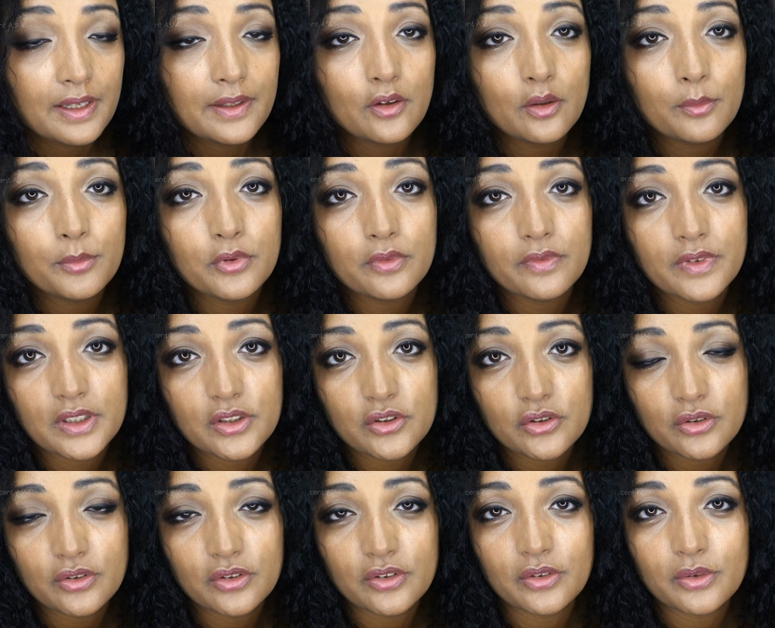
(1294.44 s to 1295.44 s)
I hope you've
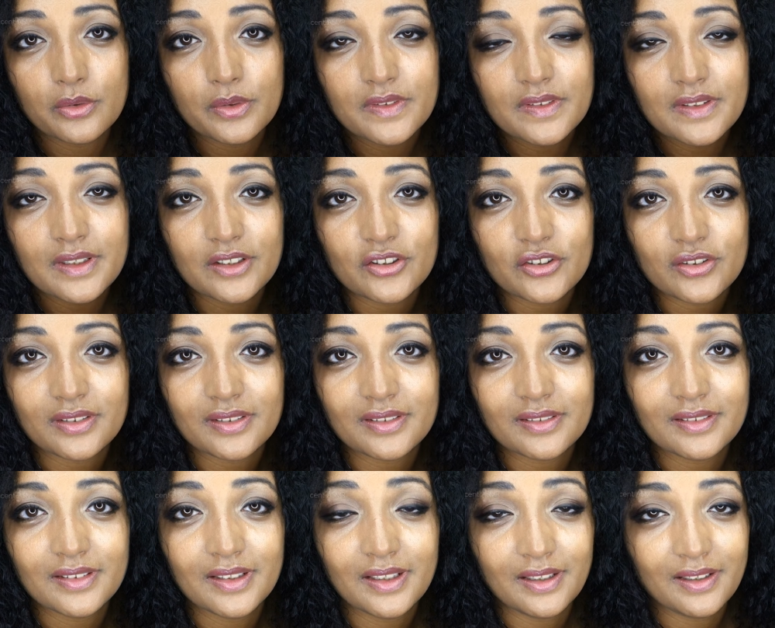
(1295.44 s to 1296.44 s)
enjoyed your
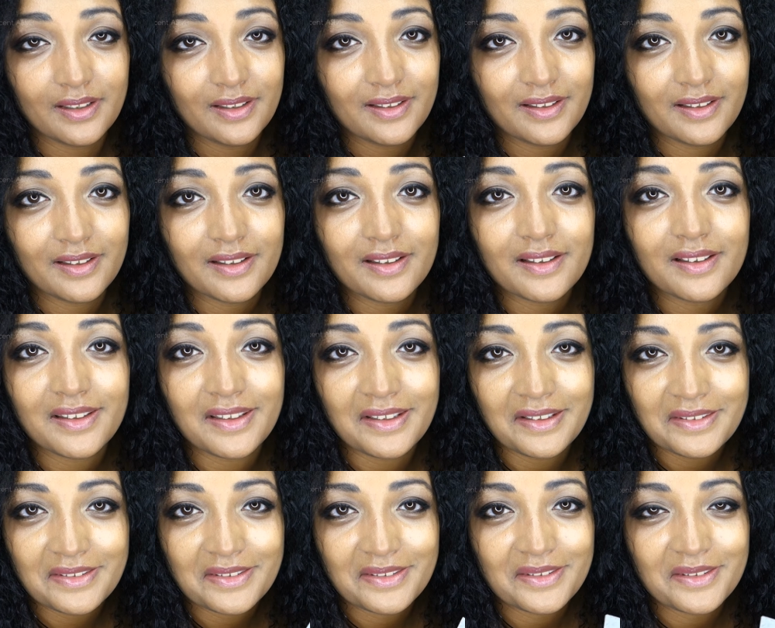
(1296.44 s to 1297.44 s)
session.
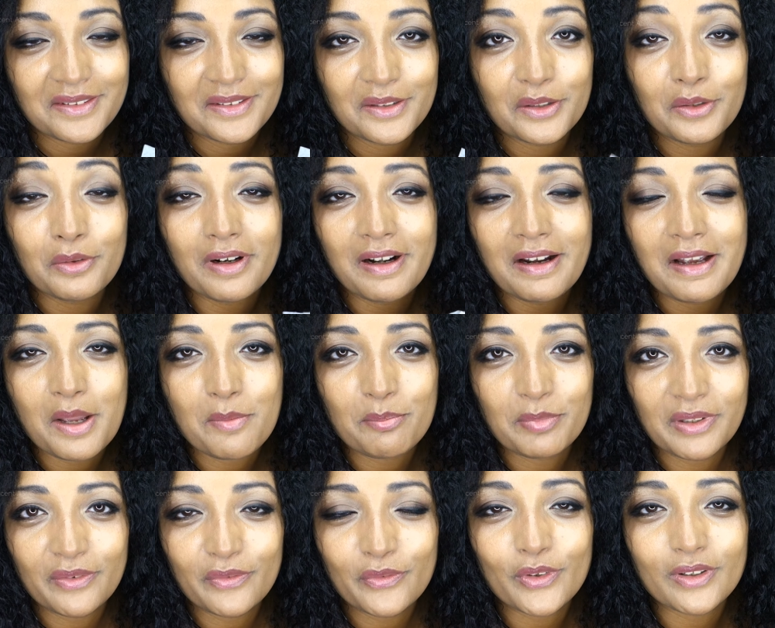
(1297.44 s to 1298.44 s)
Yes, you are
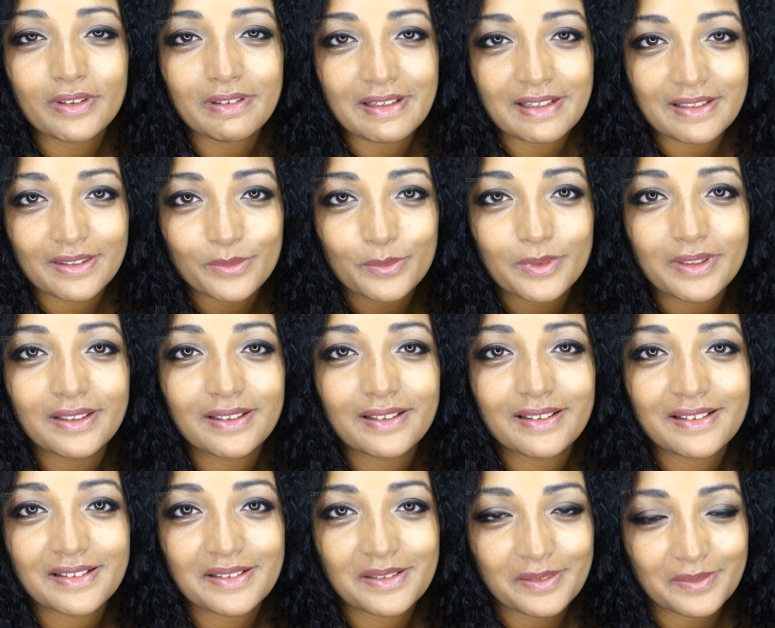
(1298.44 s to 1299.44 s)
happy for next
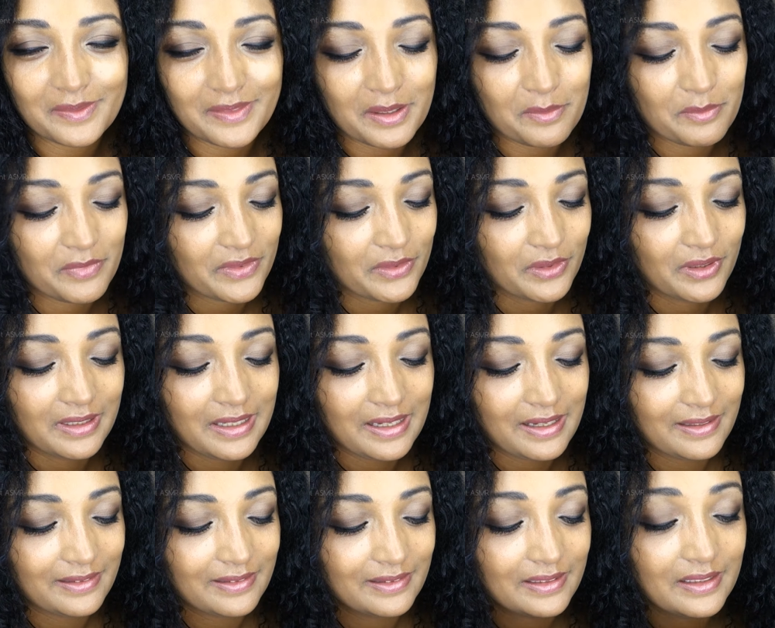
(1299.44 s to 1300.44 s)
week. I'm so
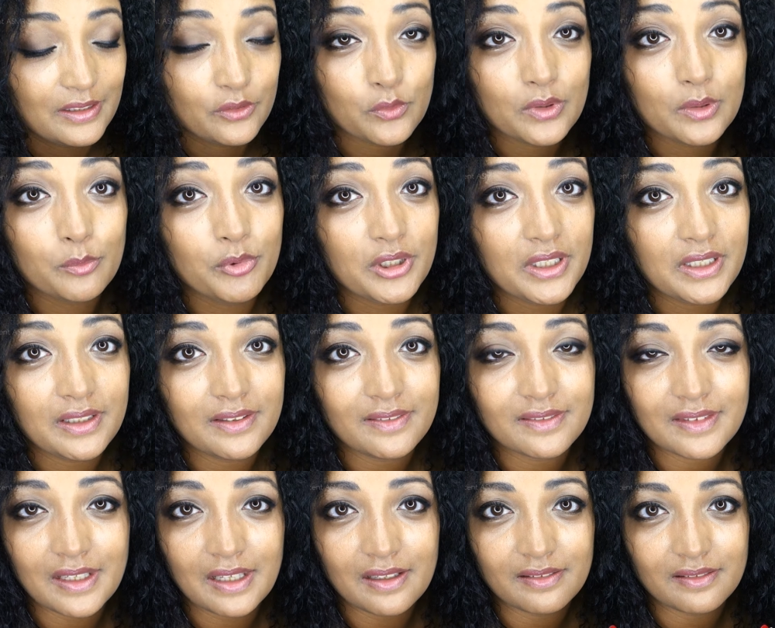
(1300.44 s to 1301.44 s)
glad. It will be
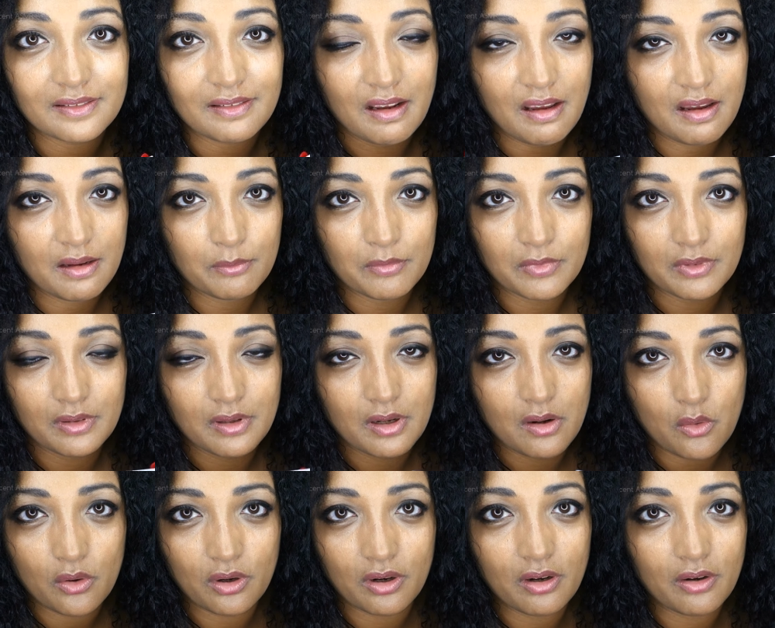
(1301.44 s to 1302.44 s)
10 times
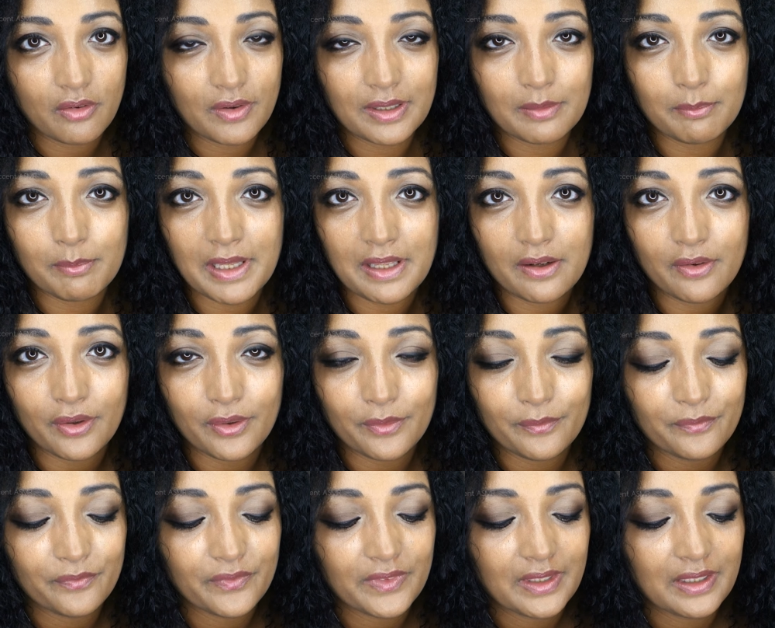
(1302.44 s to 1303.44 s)
longer and
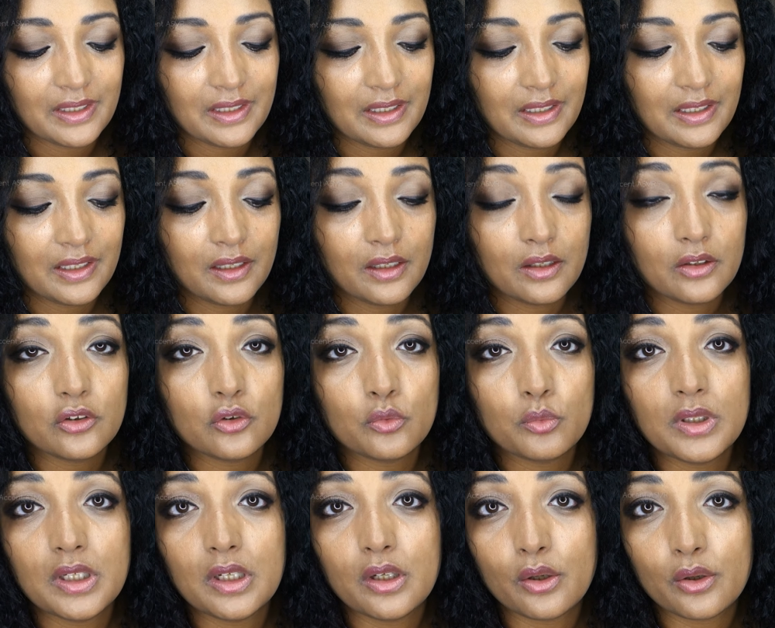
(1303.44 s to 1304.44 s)
better.
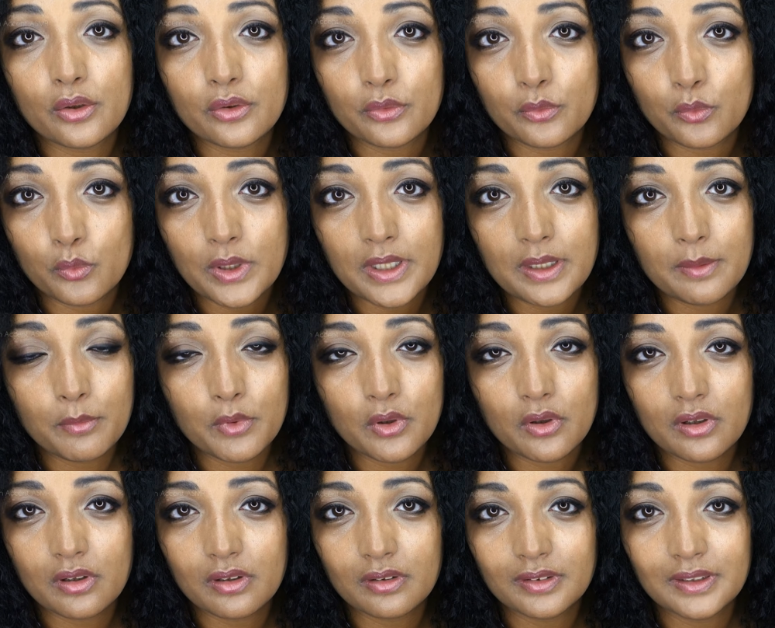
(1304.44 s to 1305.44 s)
You will learn way
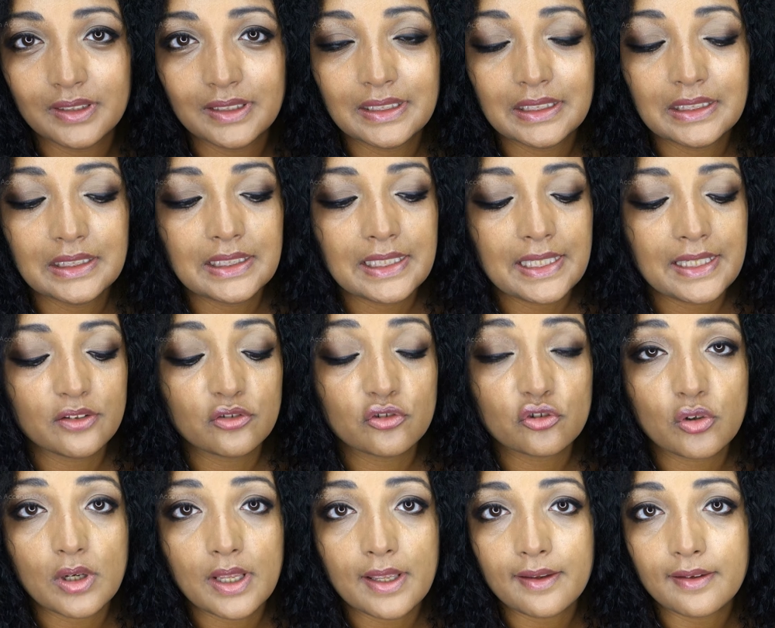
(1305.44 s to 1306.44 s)
more and
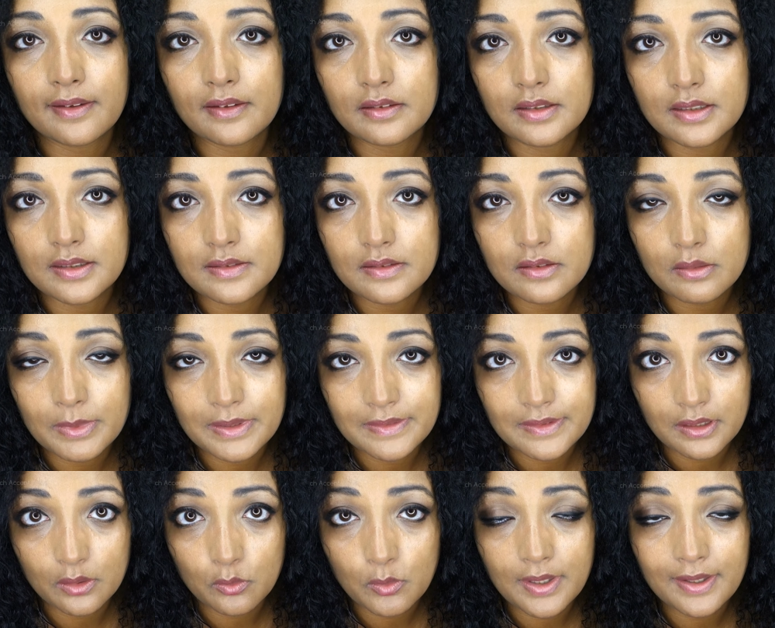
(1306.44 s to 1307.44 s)
try these
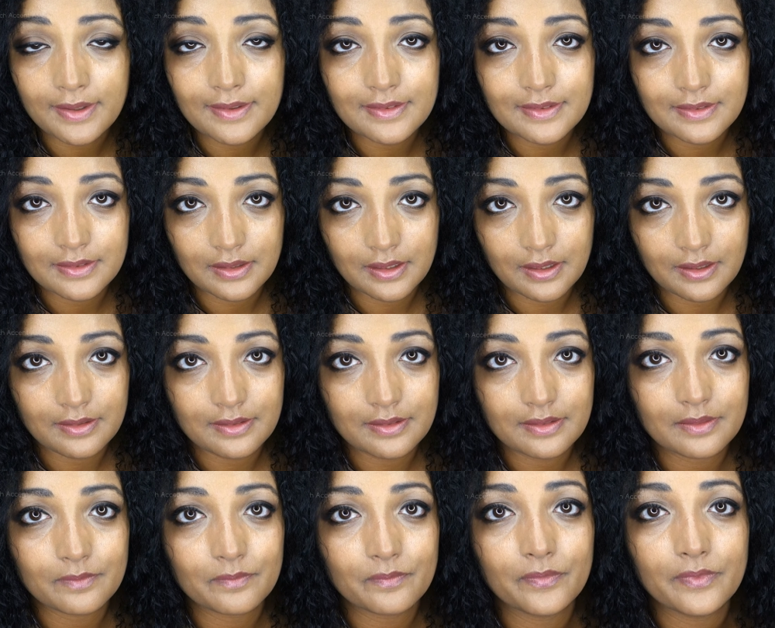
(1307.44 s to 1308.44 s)
amazing wines.
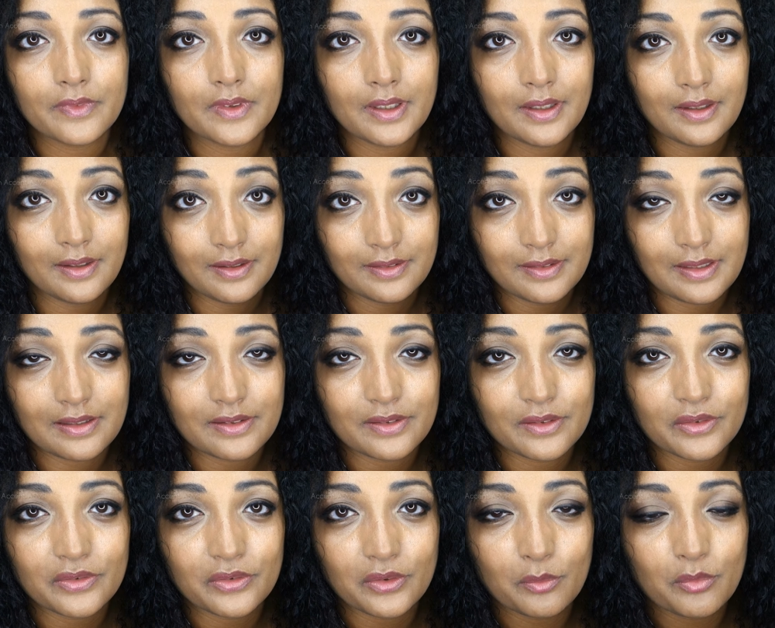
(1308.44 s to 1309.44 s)
Yes, that's
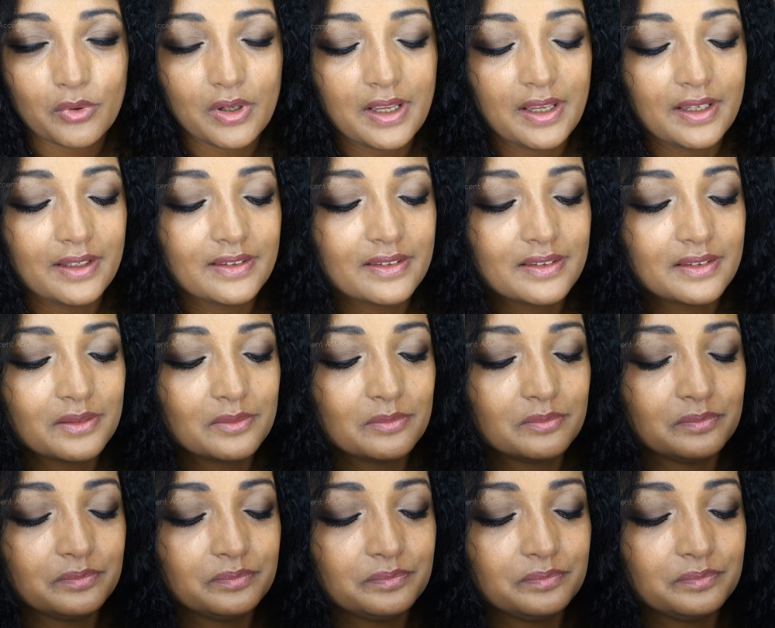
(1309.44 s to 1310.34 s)
the surprise.